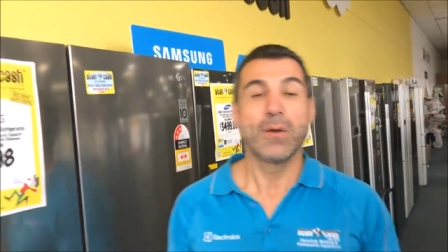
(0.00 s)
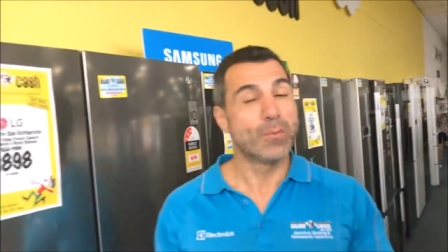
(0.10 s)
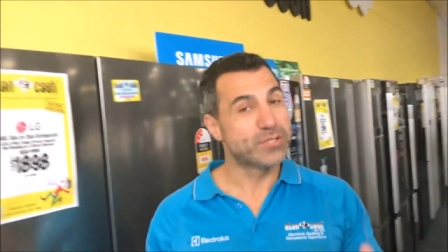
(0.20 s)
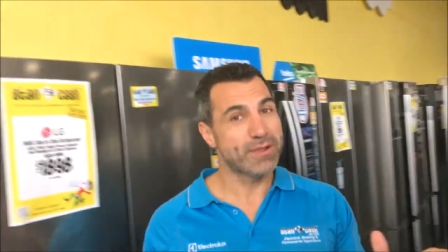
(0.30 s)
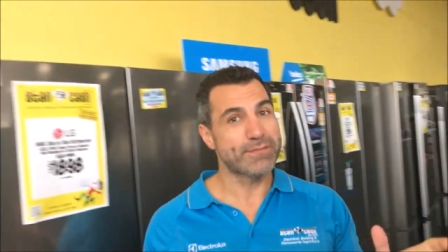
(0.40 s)

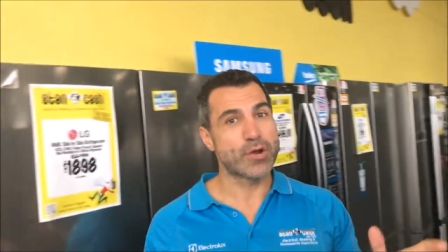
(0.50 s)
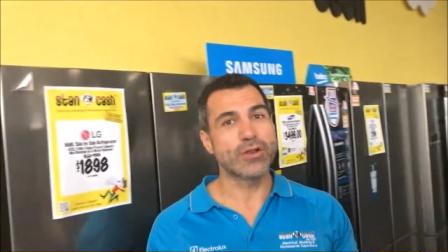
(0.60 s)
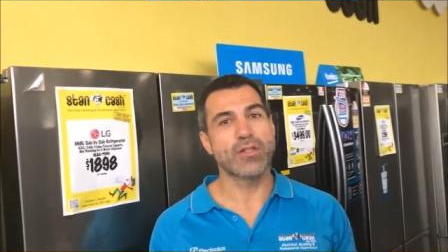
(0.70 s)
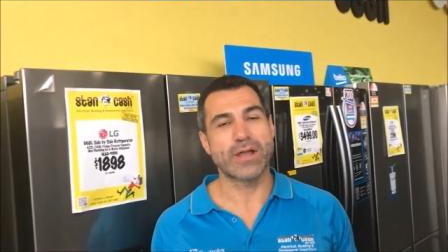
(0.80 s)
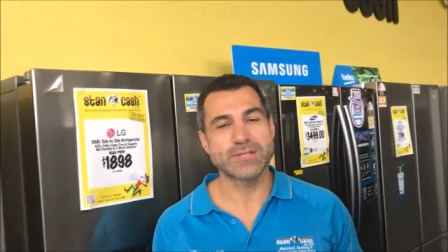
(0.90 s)
We do have an
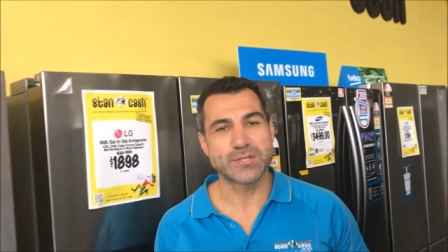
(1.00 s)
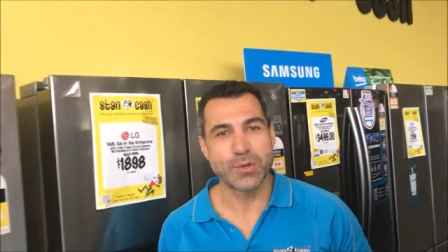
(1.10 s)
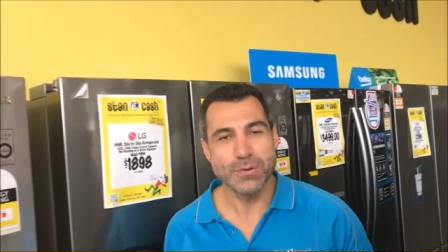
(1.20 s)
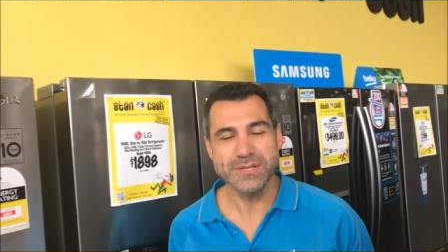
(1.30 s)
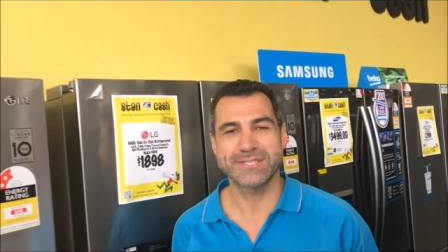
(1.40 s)
online
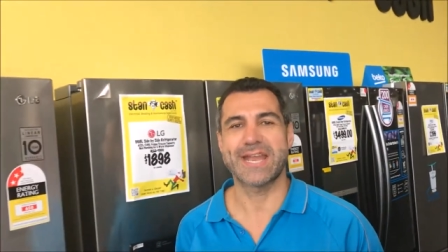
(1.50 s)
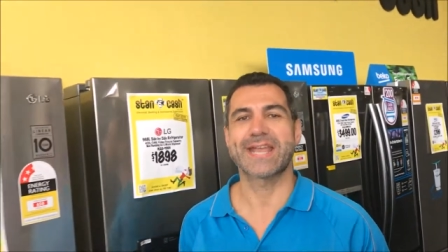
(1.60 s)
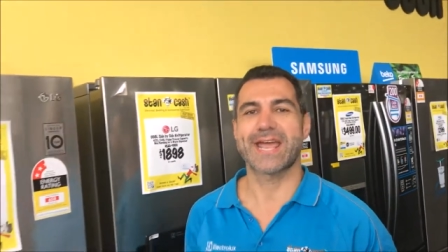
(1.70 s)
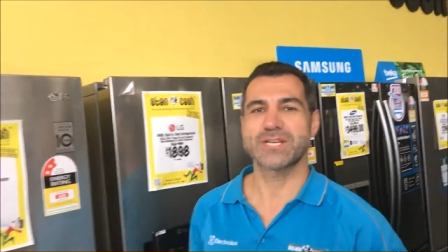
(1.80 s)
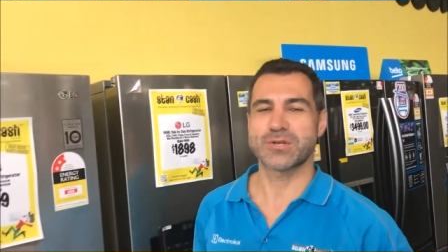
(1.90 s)
store,
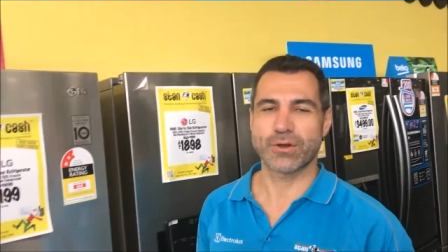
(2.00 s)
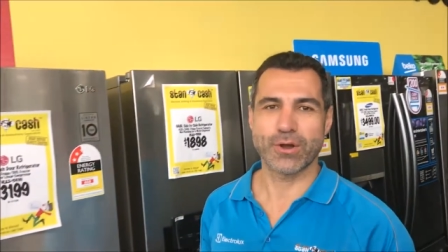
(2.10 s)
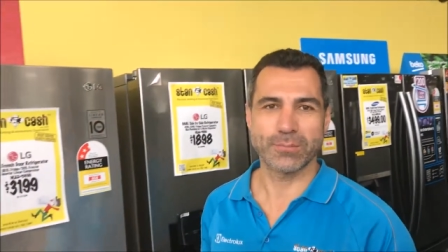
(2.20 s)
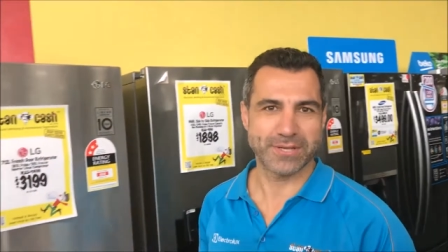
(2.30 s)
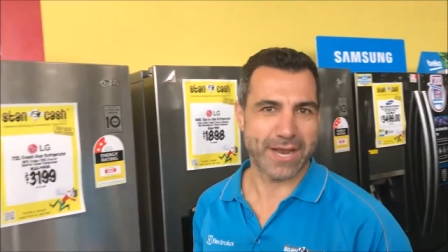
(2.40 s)

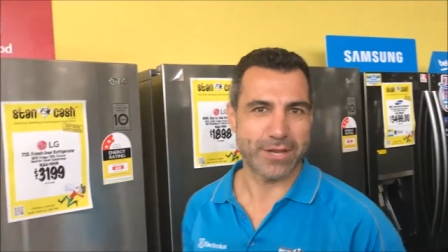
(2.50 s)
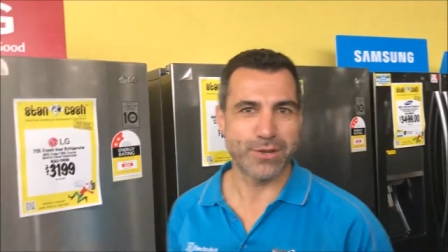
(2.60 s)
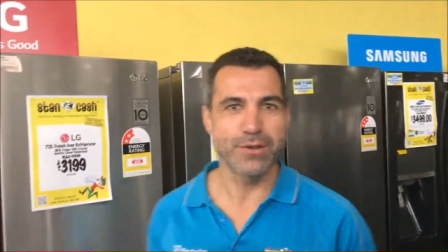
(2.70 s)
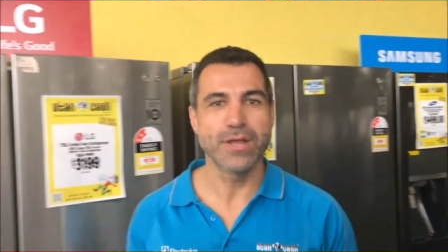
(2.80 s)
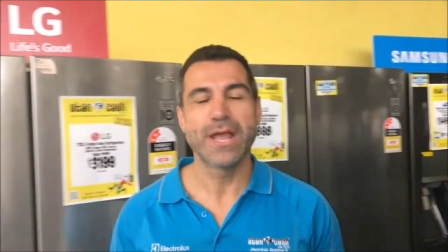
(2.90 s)

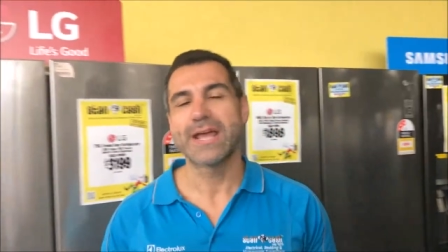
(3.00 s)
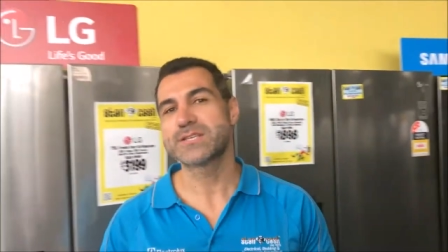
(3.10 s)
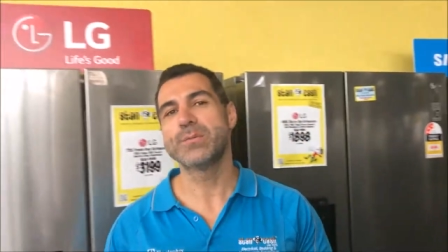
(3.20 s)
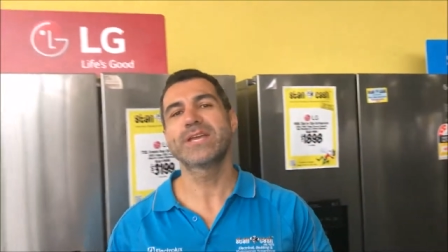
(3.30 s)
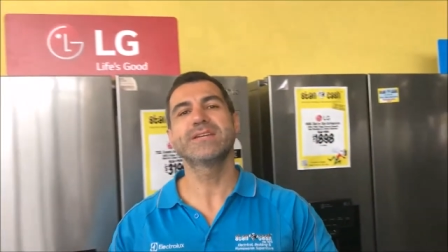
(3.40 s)
stancash.com.au,
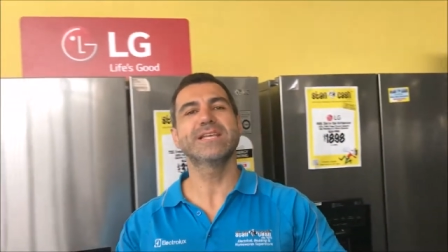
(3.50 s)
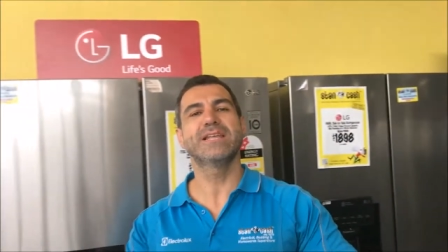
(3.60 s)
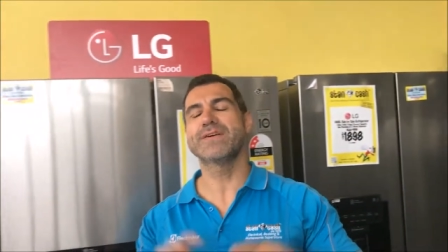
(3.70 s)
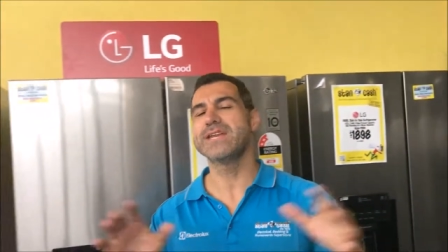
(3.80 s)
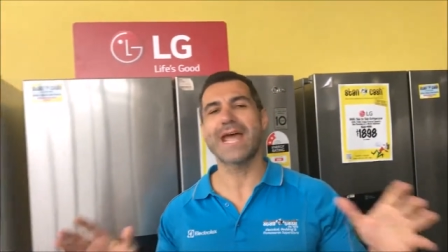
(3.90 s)
so we can
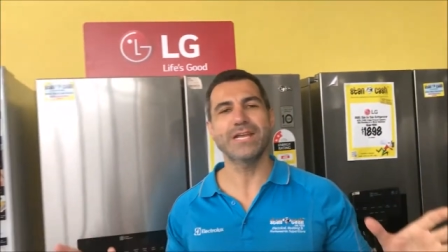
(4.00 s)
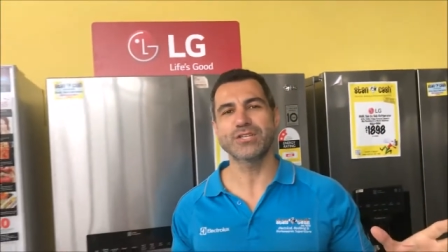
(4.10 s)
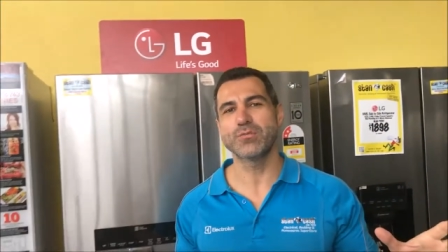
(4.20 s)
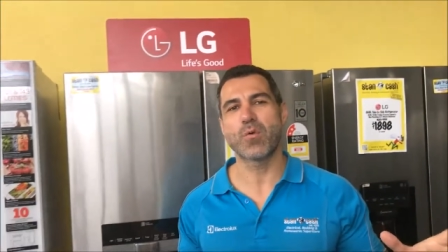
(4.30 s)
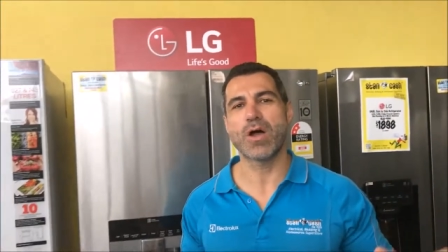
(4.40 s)
deliver
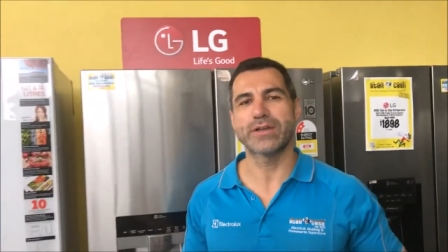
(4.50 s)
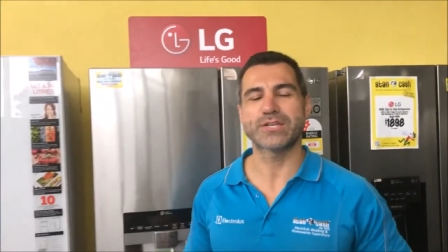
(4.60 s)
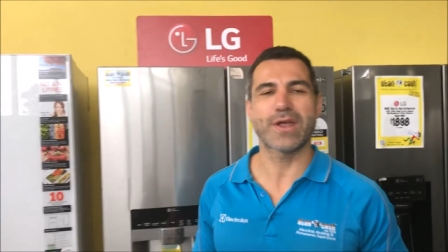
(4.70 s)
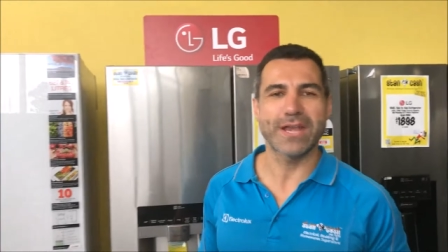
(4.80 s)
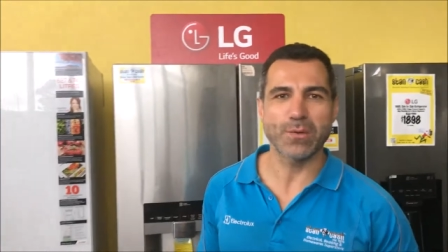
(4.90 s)
nationwide
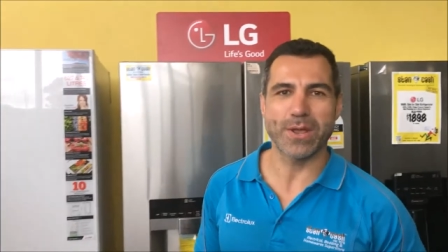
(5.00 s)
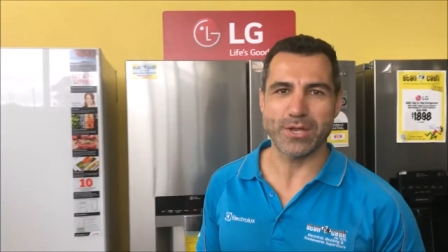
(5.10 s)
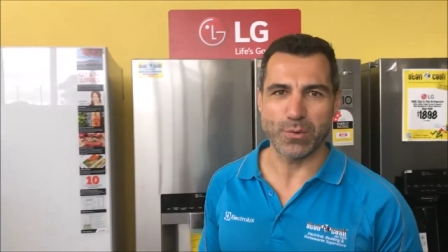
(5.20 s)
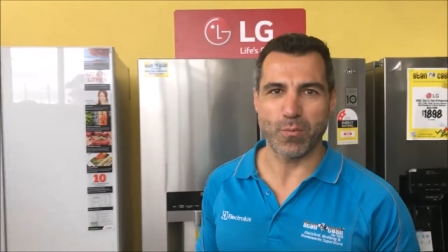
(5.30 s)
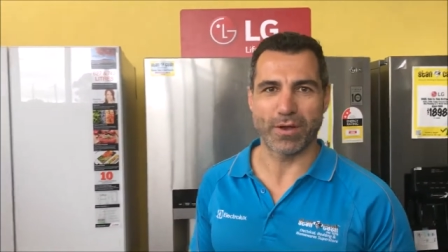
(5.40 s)
to anywhere
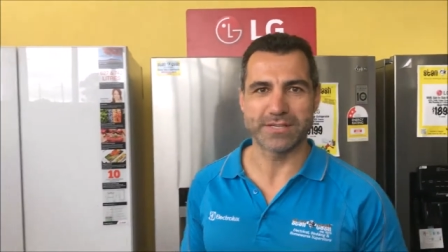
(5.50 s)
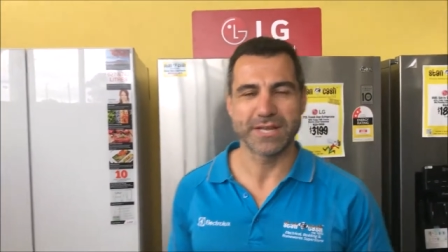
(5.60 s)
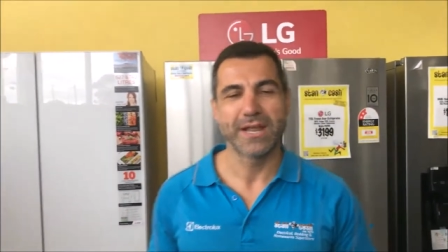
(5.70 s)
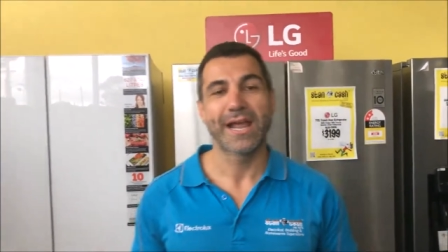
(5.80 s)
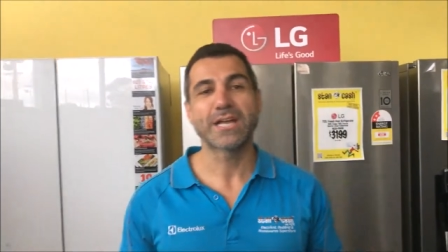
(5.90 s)
you want.
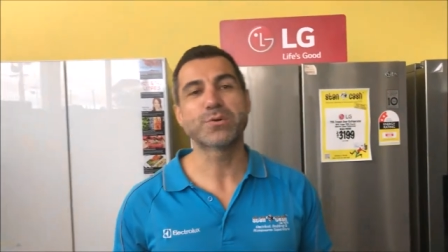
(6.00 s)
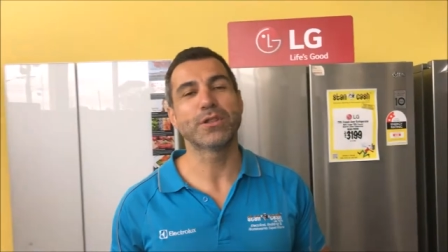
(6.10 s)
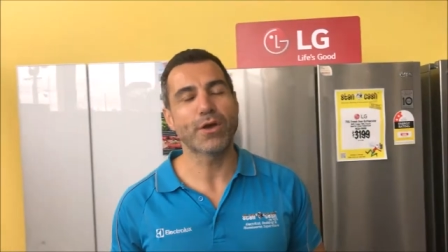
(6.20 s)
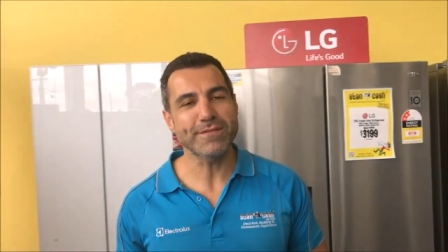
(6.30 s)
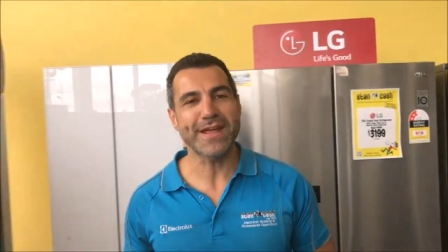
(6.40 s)
And to a
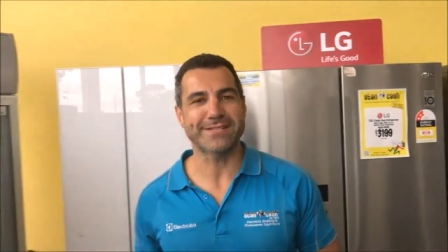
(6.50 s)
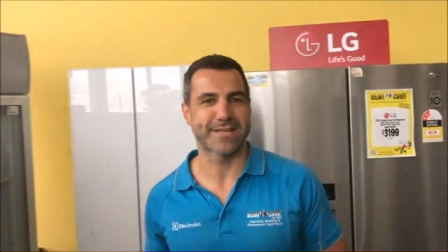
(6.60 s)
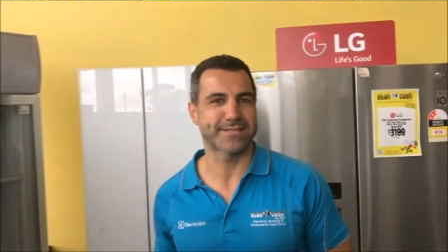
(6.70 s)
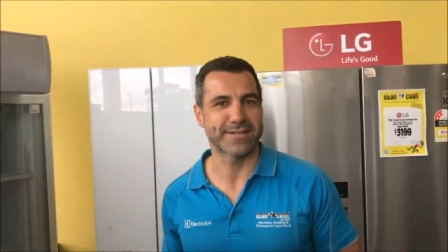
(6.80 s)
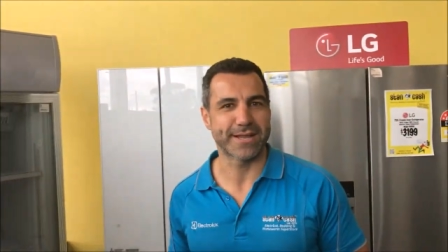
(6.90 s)
lot of our
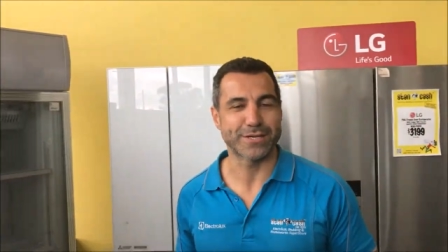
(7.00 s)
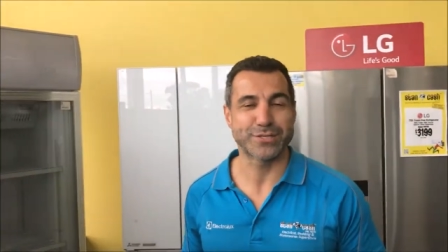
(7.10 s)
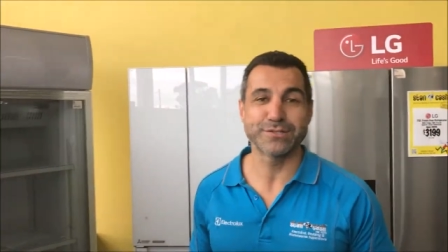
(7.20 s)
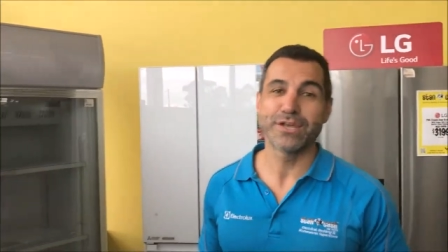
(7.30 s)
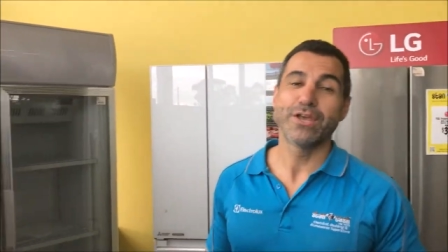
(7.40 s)

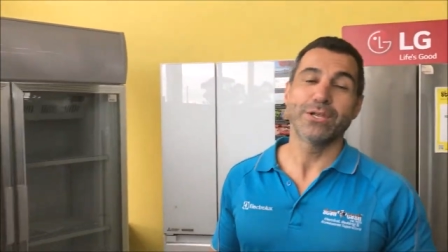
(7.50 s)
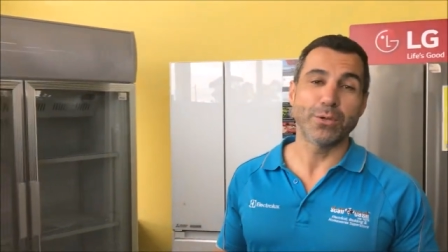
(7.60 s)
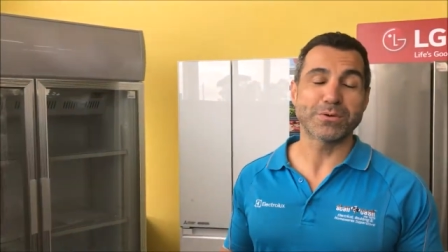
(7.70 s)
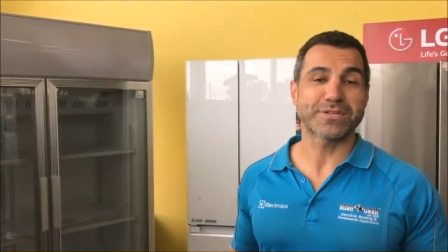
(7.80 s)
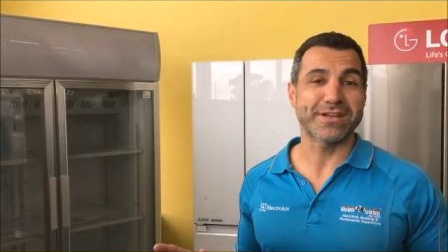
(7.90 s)
destinations,
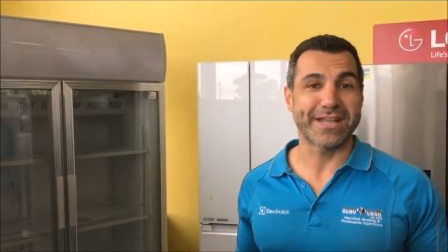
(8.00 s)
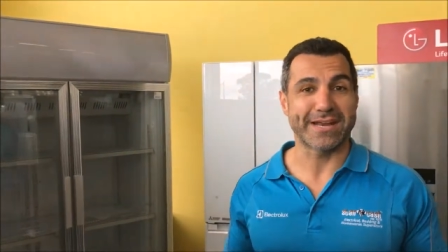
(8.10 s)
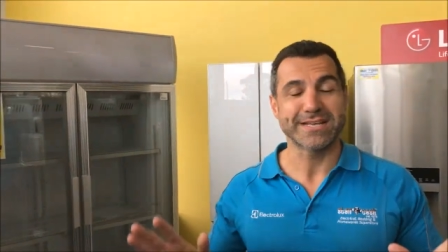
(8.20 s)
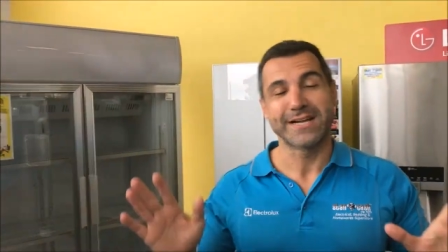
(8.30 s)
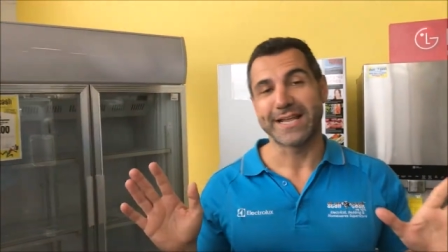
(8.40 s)
you'll also get